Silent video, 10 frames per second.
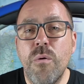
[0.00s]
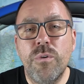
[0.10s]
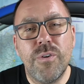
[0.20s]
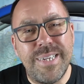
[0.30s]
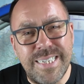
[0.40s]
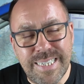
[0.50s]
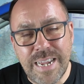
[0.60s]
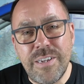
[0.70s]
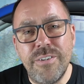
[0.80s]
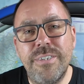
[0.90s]
was on its
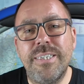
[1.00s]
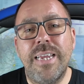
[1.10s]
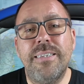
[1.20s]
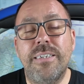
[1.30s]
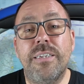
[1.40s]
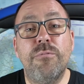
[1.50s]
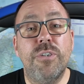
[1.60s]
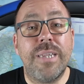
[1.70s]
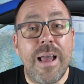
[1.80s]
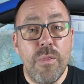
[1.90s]
standard settings. It was
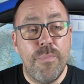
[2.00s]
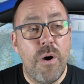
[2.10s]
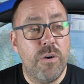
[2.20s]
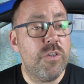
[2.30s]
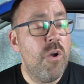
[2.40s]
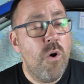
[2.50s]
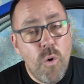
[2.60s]
just out of the box.